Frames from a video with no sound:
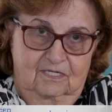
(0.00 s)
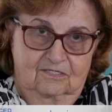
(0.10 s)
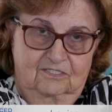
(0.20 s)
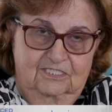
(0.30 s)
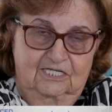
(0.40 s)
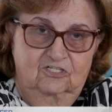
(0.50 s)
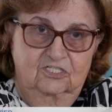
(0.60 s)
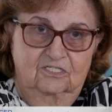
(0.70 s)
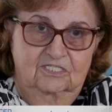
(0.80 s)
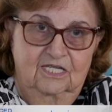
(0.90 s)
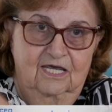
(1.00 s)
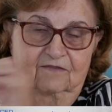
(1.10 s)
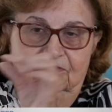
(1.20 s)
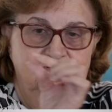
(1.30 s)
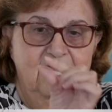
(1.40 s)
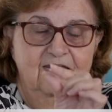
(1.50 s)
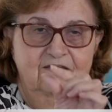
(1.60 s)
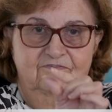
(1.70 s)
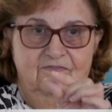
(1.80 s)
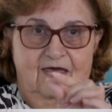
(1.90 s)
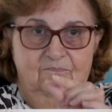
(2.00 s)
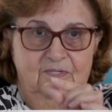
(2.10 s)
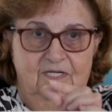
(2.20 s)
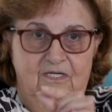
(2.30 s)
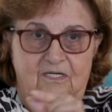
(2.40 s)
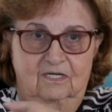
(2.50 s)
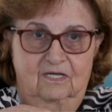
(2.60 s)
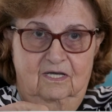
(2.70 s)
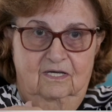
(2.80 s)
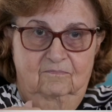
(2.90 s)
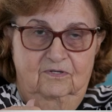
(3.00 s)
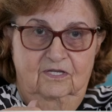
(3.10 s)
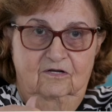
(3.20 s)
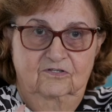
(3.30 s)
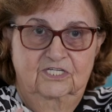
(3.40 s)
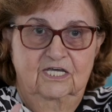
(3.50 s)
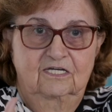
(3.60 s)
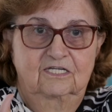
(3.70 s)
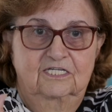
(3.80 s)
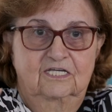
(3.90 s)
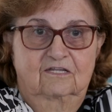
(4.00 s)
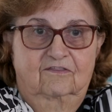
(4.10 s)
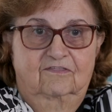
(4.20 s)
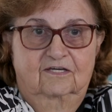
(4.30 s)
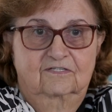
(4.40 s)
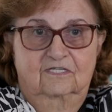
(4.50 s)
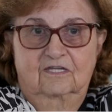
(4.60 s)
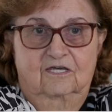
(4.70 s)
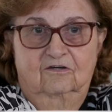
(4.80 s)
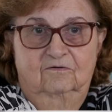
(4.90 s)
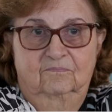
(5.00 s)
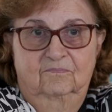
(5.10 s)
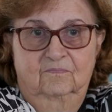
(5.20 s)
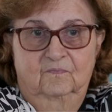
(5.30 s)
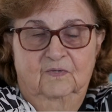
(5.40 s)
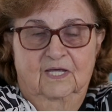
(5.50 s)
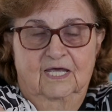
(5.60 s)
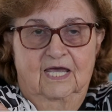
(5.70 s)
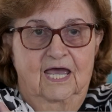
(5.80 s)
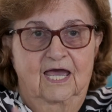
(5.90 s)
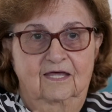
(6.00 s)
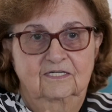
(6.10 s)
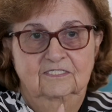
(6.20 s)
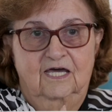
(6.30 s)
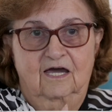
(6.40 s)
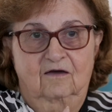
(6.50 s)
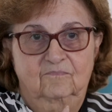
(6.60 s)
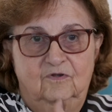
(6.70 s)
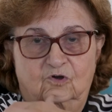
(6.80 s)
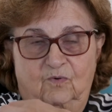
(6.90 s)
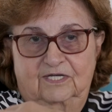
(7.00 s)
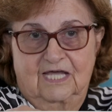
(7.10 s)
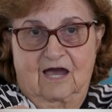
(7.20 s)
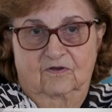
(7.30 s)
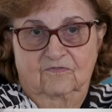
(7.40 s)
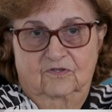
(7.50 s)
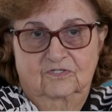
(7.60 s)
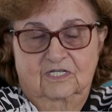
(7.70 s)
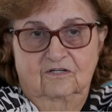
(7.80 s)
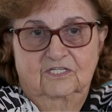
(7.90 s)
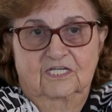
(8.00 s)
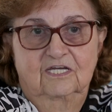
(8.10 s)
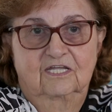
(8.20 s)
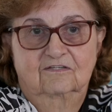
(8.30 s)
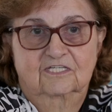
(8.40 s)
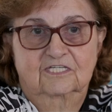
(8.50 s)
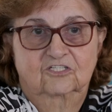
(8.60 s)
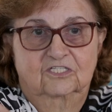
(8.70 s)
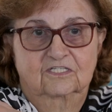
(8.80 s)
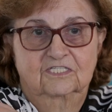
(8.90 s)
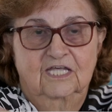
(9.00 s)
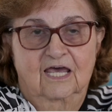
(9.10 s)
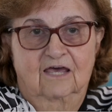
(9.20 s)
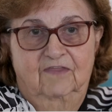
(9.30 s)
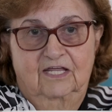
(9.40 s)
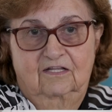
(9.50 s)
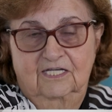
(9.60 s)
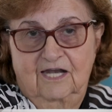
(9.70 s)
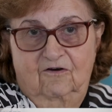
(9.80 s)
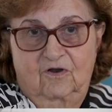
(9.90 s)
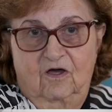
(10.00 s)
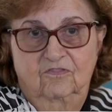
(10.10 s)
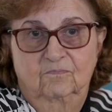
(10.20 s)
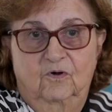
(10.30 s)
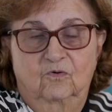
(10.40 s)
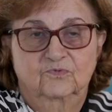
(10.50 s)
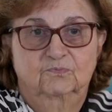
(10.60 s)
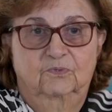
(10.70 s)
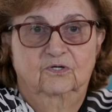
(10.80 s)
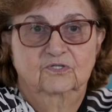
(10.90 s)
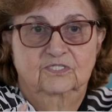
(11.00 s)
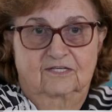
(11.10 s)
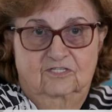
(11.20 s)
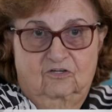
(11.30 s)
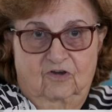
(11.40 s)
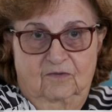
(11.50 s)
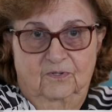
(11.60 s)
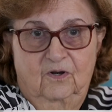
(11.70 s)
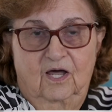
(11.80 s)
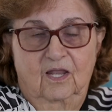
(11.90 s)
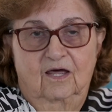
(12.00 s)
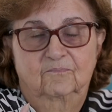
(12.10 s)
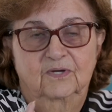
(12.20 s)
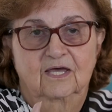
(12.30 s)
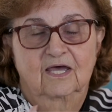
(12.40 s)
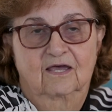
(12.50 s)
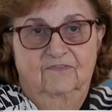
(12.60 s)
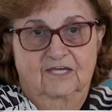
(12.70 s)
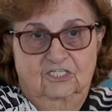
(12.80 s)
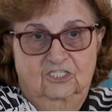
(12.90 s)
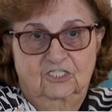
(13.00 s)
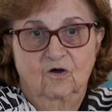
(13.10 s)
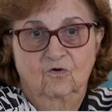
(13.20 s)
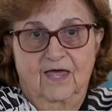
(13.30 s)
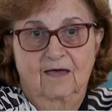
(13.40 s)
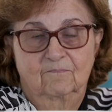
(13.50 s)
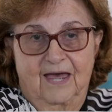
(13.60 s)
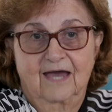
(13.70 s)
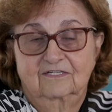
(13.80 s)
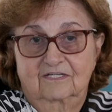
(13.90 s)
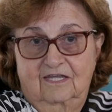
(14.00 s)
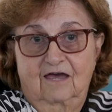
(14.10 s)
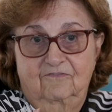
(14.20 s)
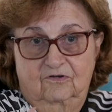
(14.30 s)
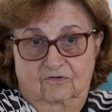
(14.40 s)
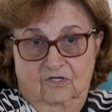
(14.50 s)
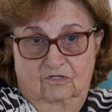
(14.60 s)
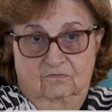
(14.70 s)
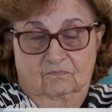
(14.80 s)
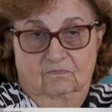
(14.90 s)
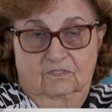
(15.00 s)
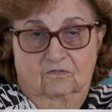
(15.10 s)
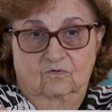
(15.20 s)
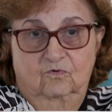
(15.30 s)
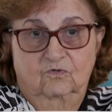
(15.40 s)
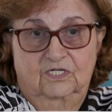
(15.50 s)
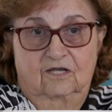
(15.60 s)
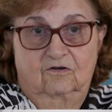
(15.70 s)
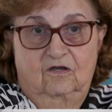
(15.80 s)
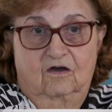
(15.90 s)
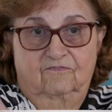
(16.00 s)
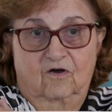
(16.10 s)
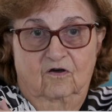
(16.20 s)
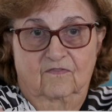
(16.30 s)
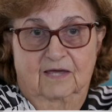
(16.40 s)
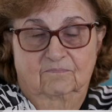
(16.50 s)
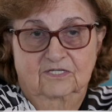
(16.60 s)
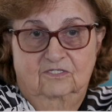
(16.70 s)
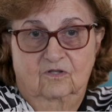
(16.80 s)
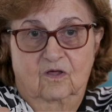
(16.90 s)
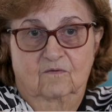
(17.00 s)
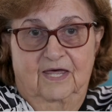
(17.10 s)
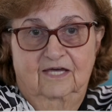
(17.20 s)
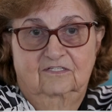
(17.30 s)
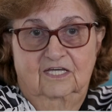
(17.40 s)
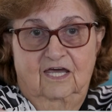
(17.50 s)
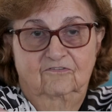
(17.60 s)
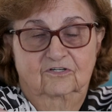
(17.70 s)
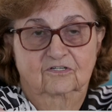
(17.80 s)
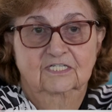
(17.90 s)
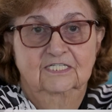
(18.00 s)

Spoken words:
incisions. They're not even that big. Little teeny things in here. And going down in those little teeny incisions, they clean out all the bone spurs, they scrape it all up, they sew that back together, your little rotator cuff, all that muscle all back together,